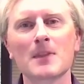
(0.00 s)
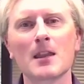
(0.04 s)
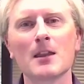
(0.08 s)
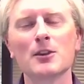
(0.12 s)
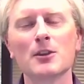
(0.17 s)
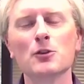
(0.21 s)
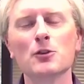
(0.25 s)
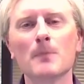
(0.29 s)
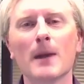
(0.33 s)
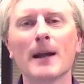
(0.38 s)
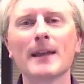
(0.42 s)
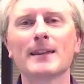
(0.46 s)

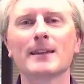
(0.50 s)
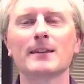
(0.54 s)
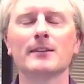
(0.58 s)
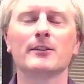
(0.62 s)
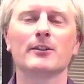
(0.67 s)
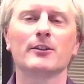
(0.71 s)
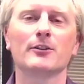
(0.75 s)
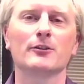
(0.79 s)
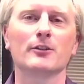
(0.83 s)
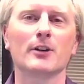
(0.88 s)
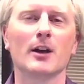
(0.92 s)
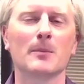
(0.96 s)
you might
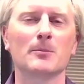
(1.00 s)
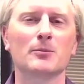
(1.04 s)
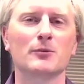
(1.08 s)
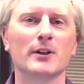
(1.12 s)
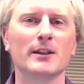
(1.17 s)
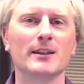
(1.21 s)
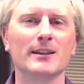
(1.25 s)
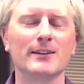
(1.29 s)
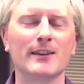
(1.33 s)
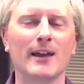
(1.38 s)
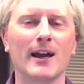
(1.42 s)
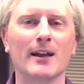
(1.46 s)
consider
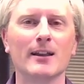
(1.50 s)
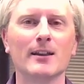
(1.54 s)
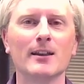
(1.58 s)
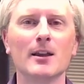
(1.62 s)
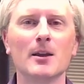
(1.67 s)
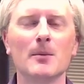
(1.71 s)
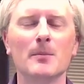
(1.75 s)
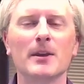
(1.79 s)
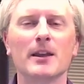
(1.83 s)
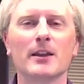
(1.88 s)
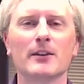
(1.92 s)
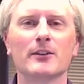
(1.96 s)
upgrading that
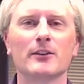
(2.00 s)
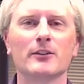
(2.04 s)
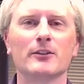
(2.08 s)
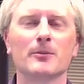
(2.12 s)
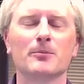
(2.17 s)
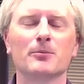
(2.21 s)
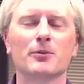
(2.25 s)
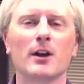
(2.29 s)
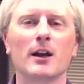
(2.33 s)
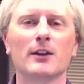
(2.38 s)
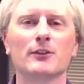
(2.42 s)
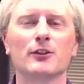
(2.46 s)
because it's a
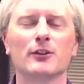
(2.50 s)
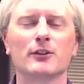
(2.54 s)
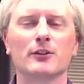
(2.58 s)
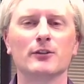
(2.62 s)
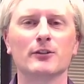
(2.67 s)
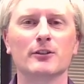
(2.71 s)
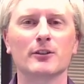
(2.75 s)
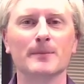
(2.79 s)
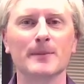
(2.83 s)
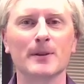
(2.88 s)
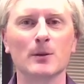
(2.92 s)
project you're going